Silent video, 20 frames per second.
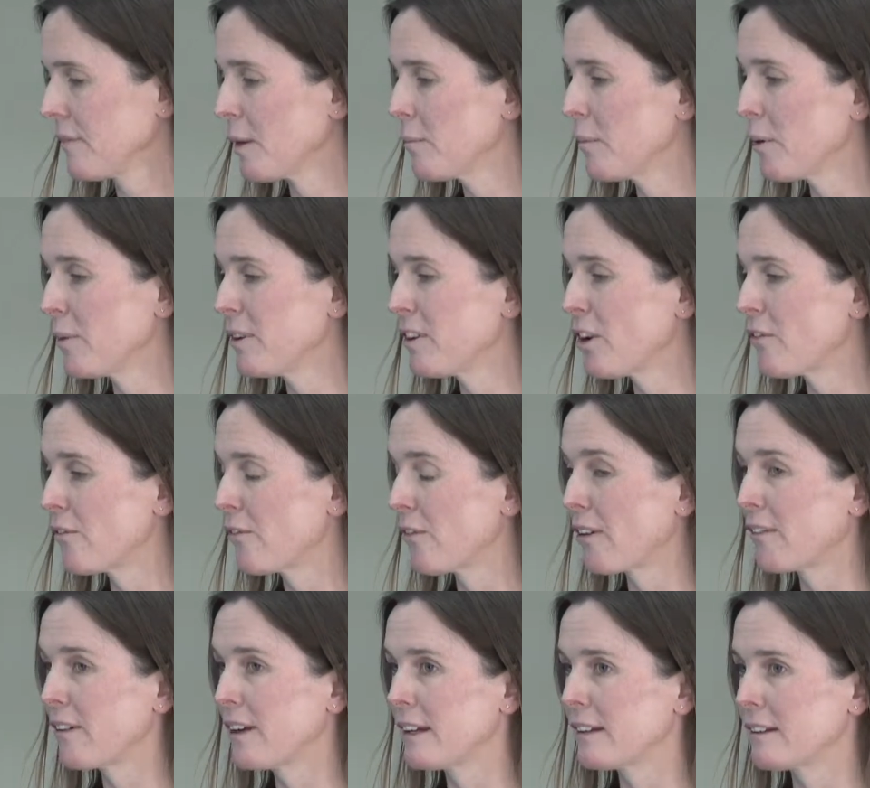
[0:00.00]
But we know
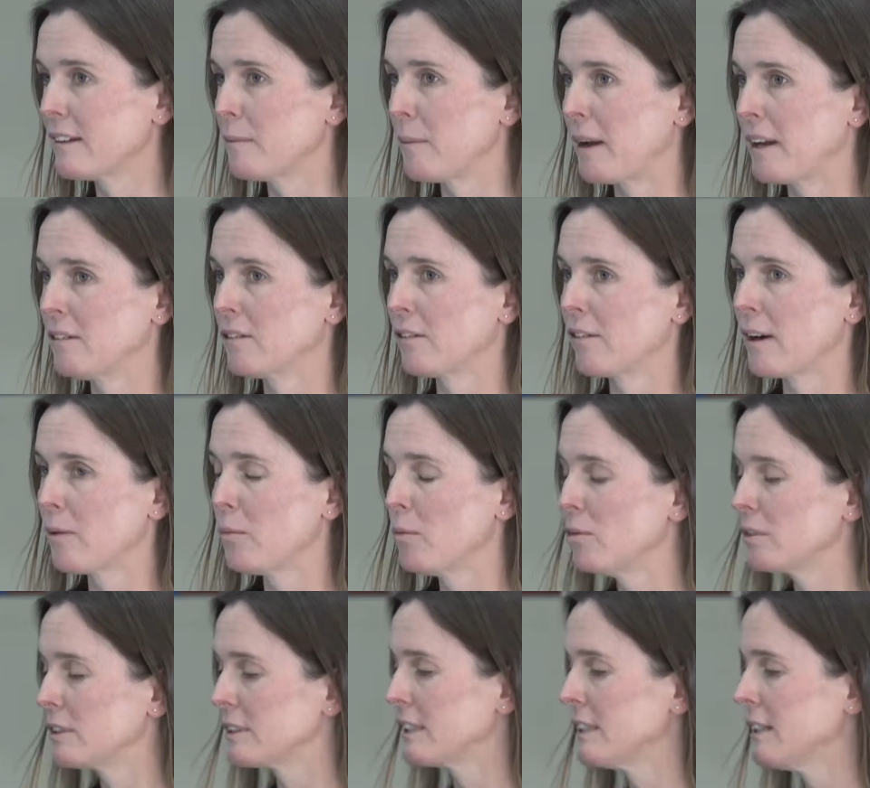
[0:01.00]
very little about
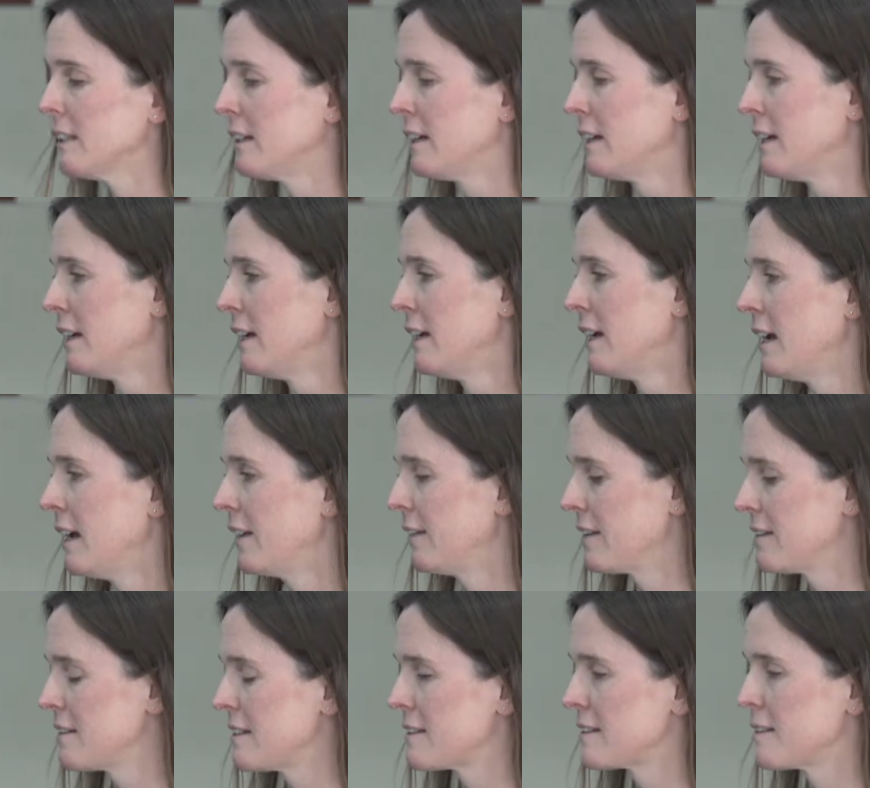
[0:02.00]
groundwater and the
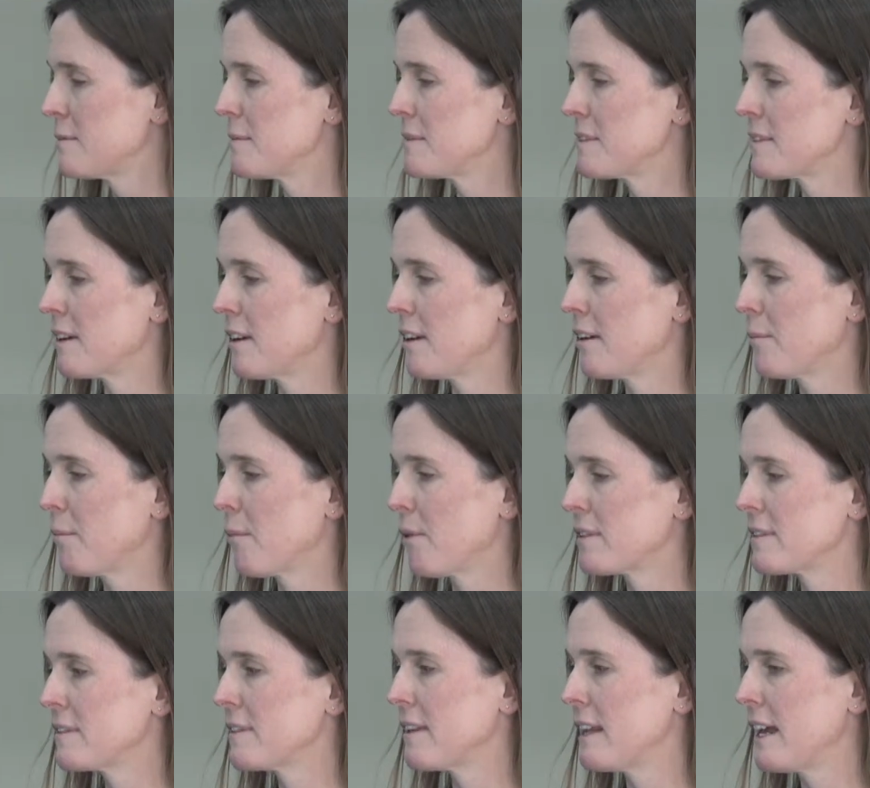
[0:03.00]
systems that are
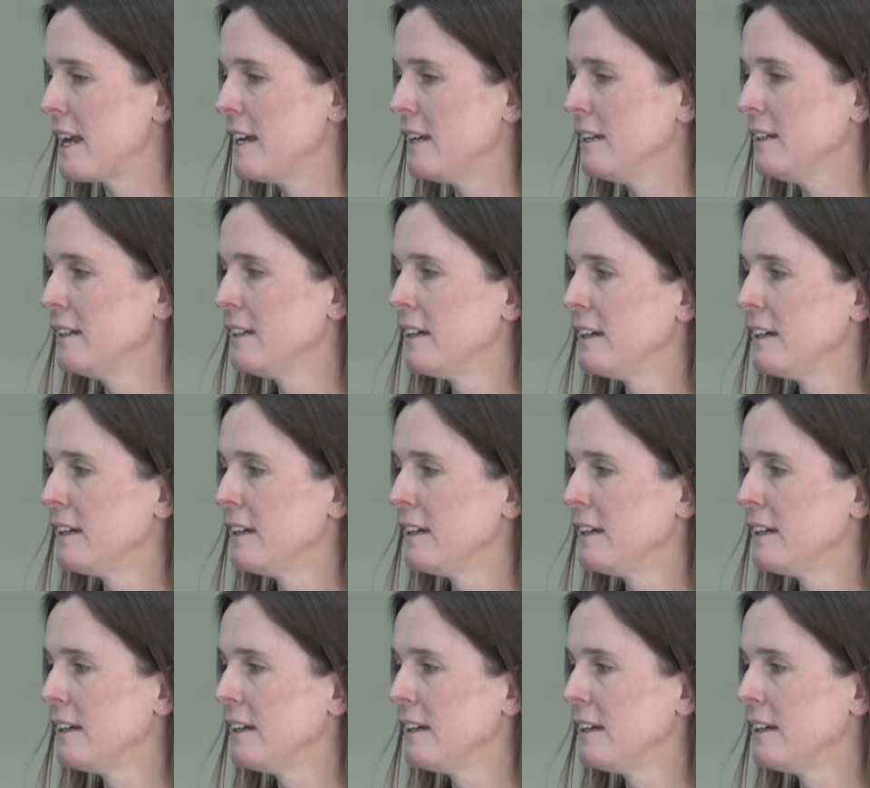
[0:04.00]
present there,